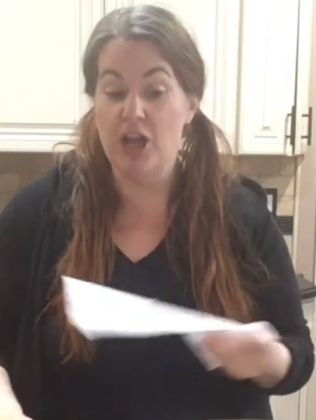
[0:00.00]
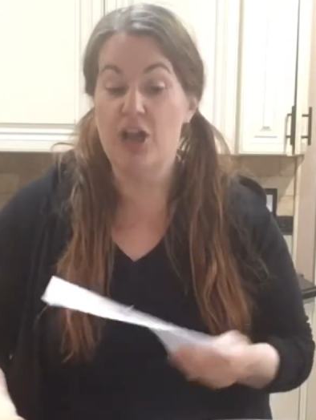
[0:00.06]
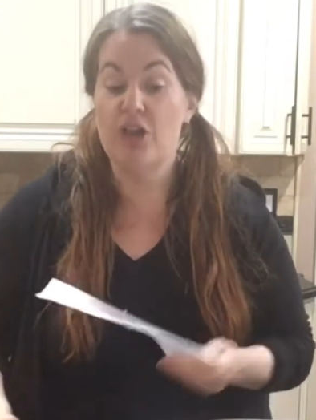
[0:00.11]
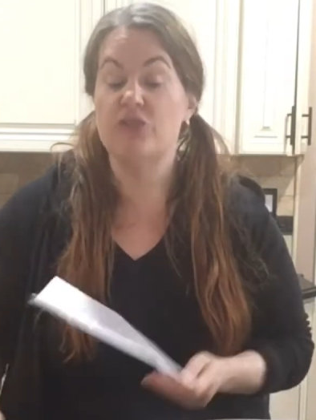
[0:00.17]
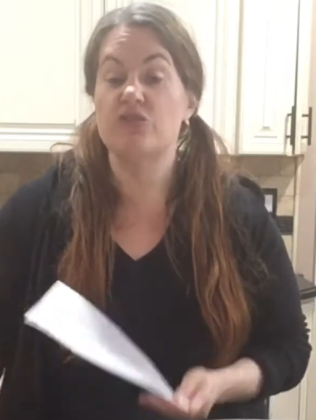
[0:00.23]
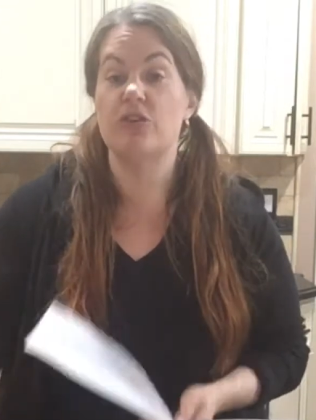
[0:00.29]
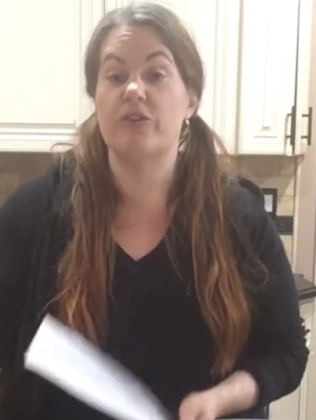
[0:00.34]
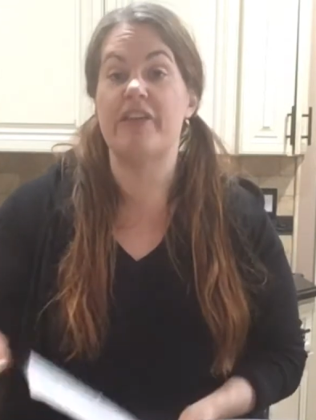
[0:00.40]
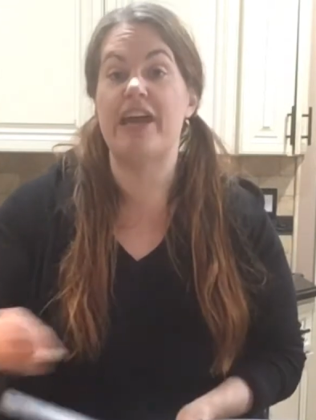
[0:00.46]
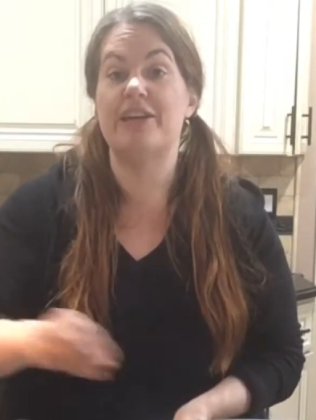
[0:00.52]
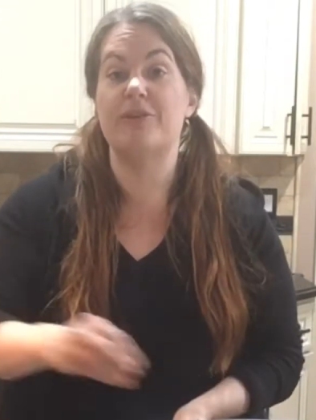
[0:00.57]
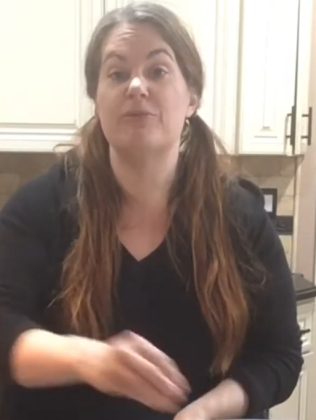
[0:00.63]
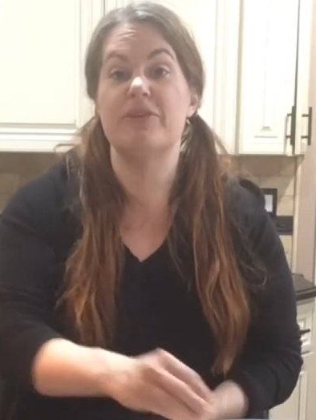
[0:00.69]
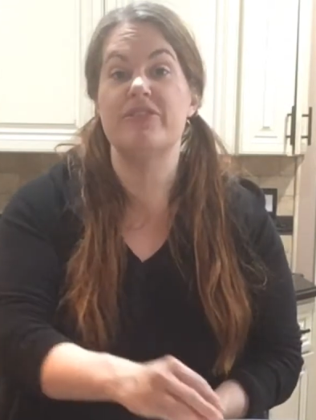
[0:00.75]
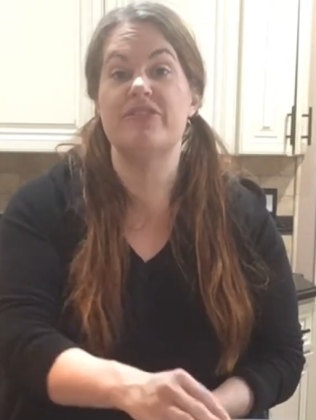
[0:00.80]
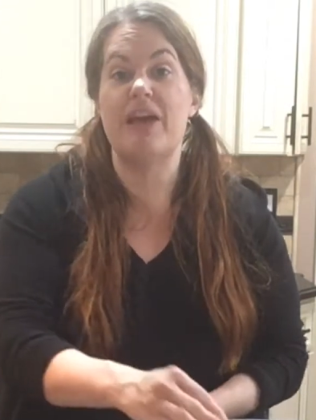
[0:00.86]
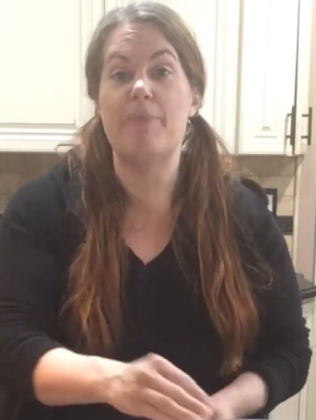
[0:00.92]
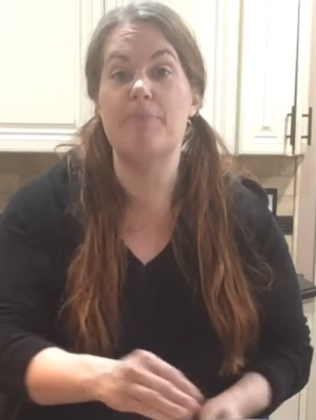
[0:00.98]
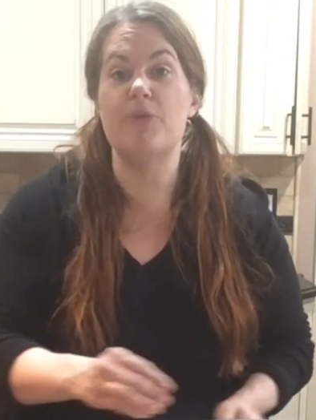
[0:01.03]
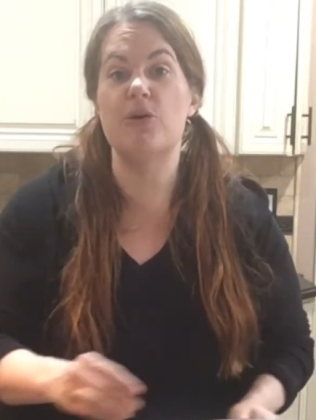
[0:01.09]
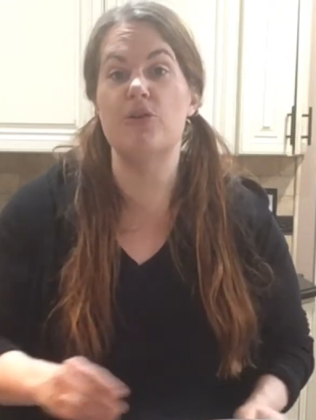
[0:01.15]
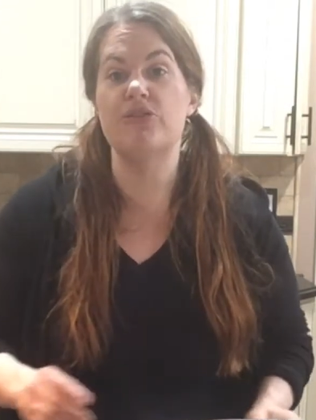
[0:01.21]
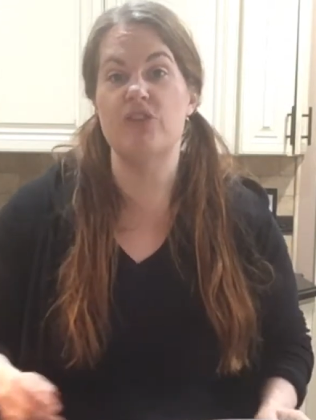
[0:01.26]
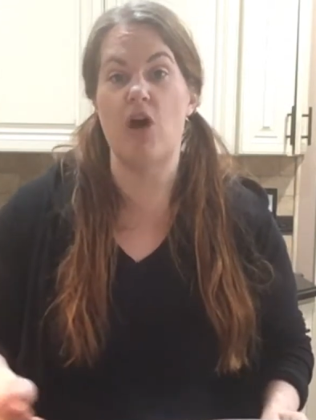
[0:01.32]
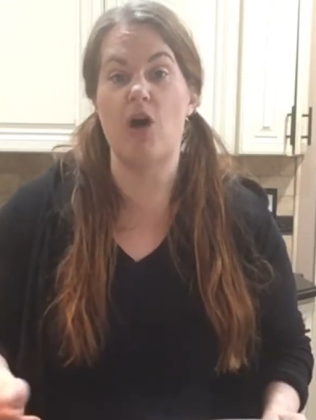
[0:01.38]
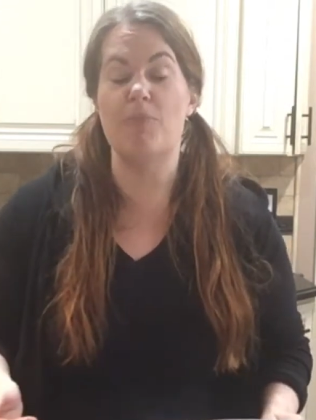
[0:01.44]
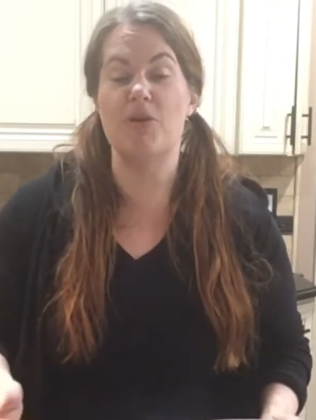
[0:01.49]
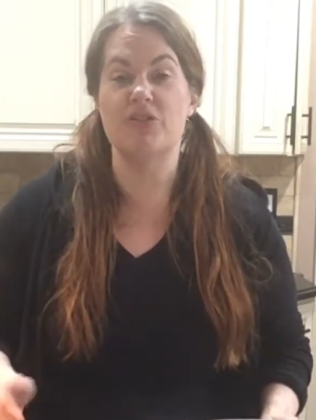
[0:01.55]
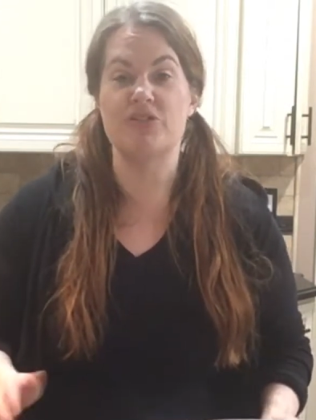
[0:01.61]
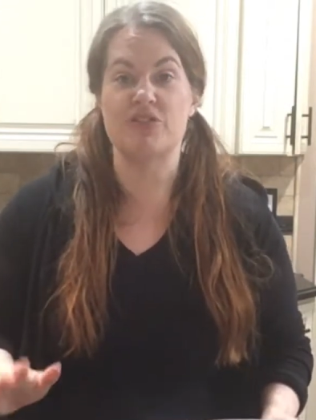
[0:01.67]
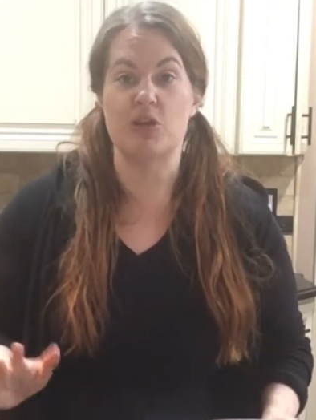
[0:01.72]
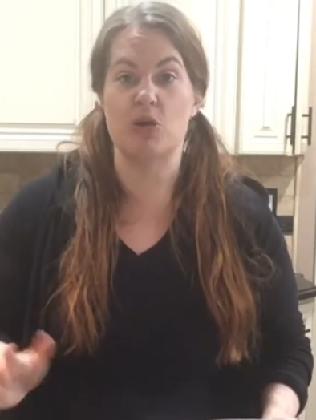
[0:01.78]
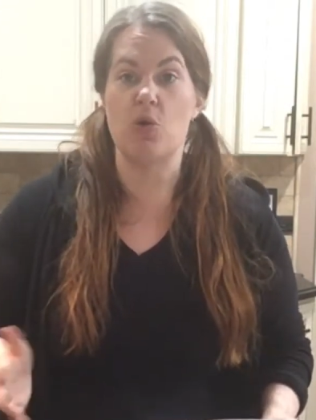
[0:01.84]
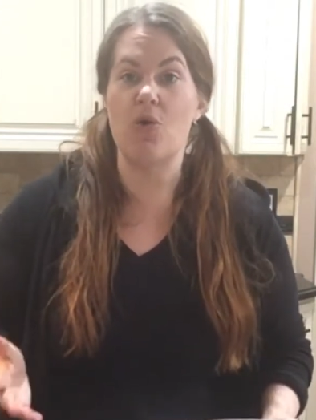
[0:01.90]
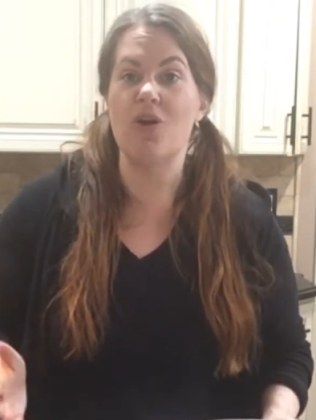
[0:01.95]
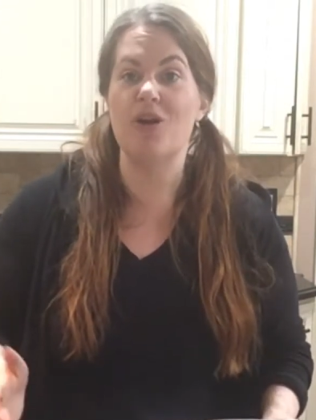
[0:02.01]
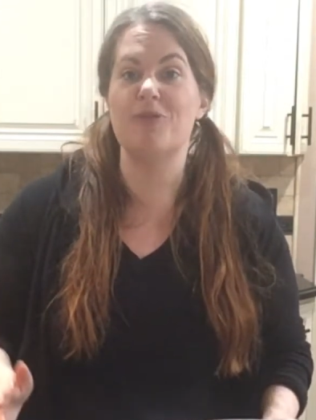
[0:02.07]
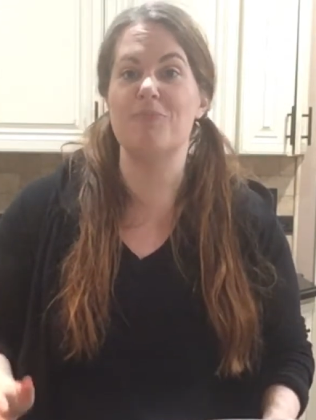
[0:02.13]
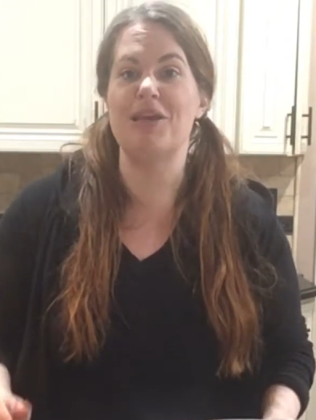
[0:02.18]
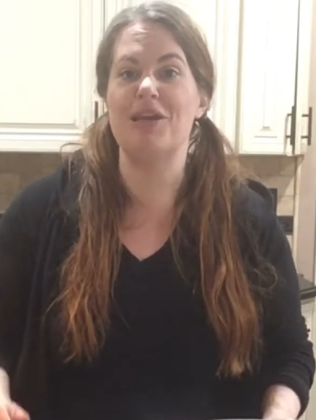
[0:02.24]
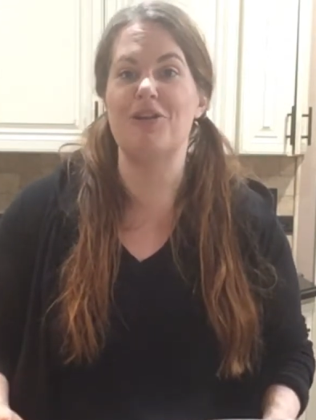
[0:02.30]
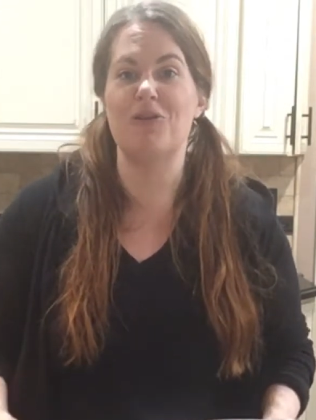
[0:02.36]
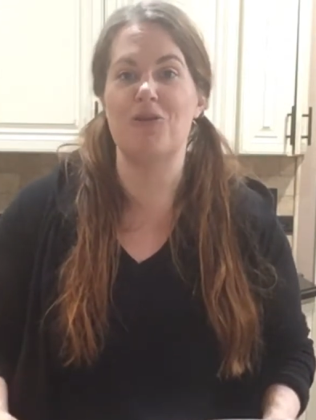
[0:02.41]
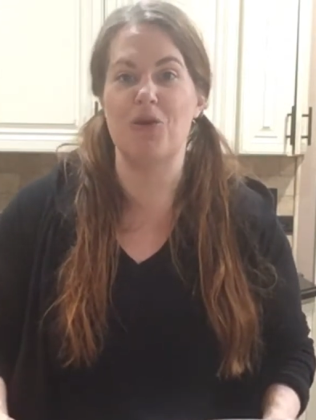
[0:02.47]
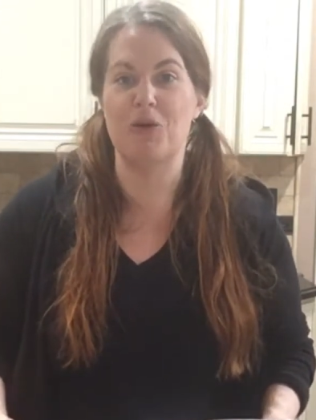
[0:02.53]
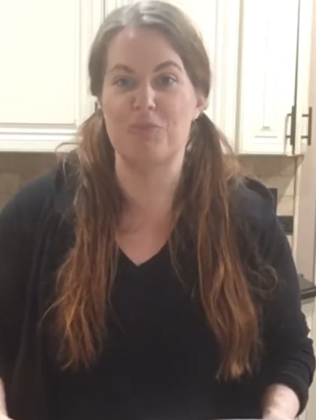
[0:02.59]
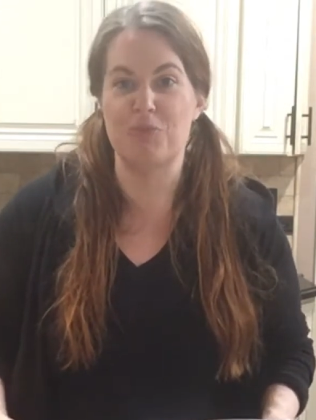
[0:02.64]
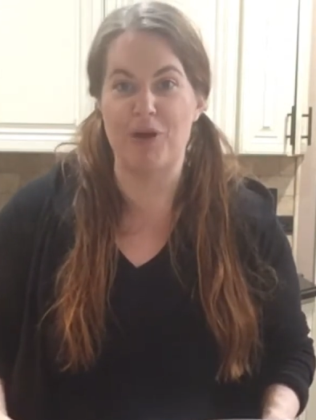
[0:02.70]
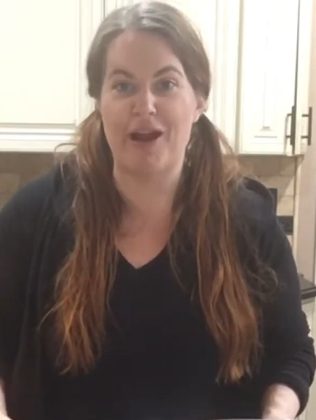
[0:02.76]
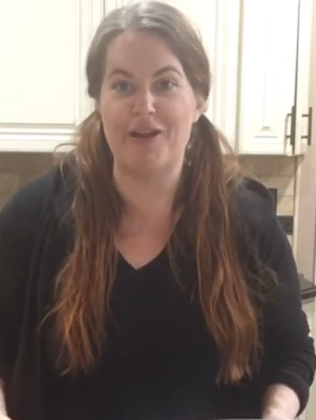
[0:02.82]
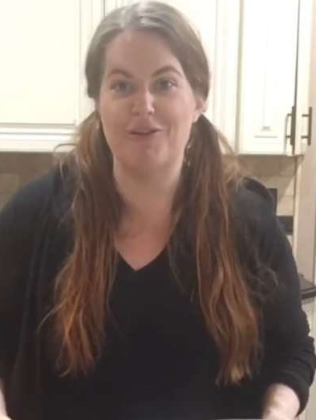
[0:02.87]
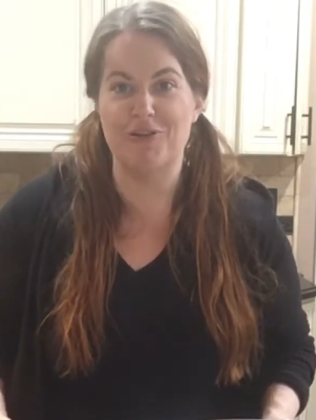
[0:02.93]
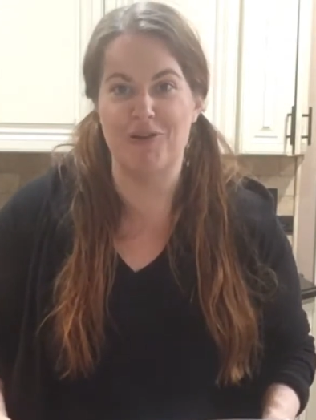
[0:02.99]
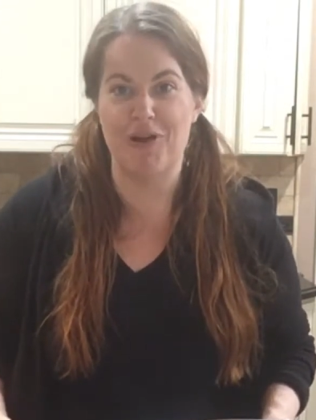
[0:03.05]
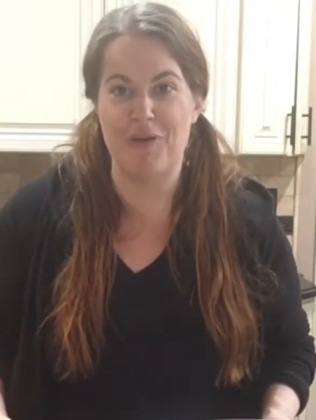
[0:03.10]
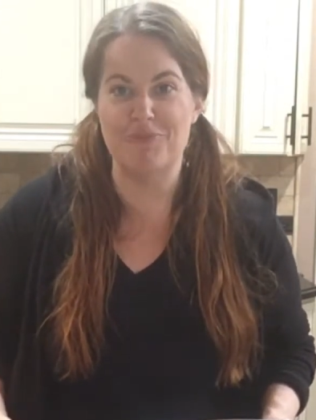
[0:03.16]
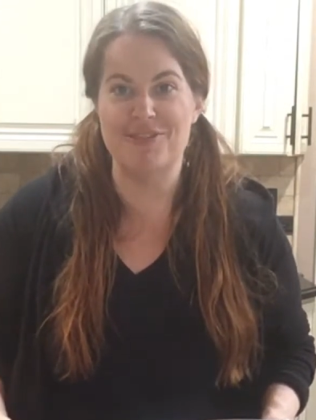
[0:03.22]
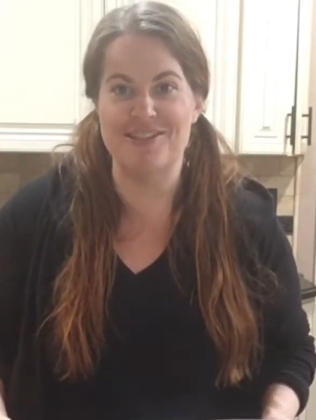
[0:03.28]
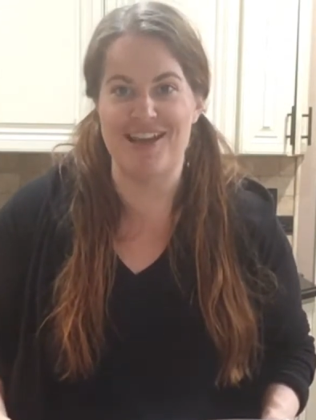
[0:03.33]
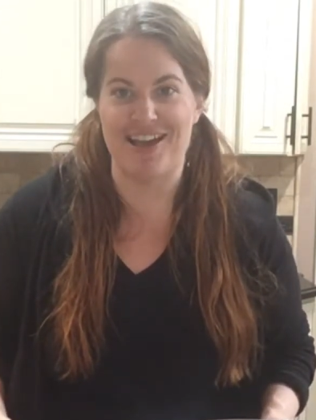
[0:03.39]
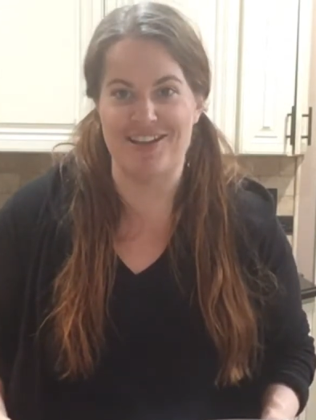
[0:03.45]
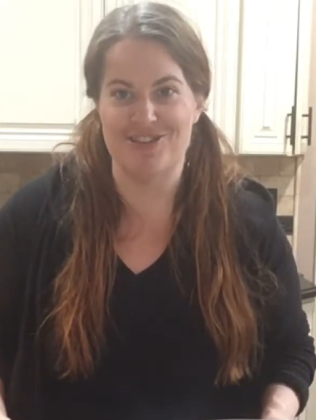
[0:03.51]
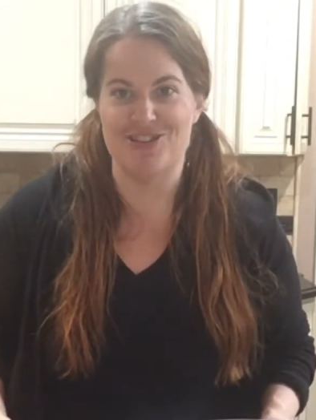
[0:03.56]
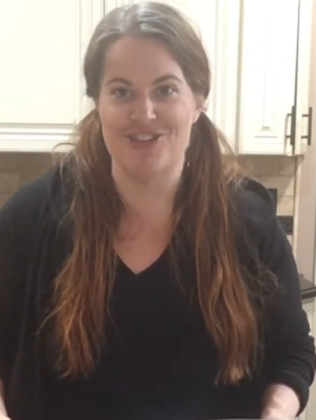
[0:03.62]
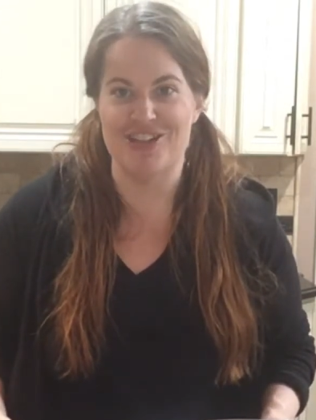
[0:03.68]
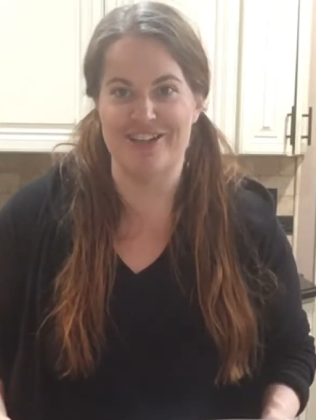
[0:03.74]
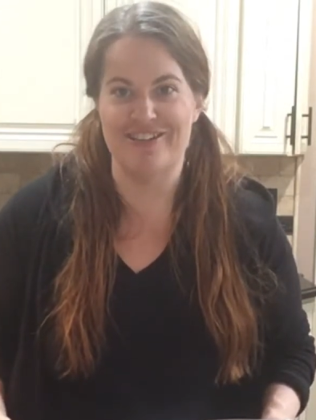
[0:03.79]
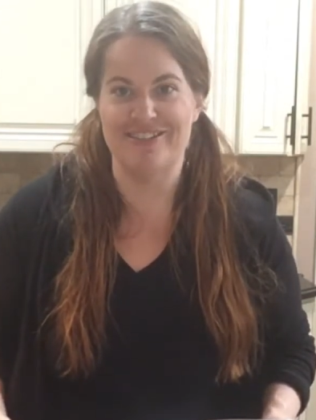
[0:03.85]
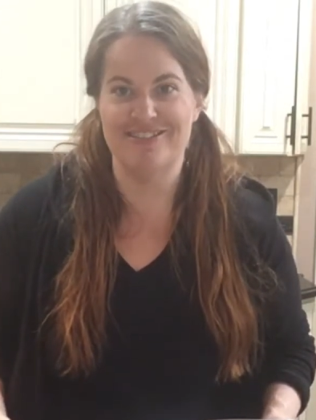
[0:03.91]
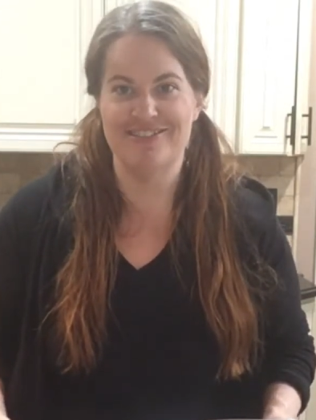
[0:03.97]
so that it resembles almost a cornmeal or breadcrumb texture.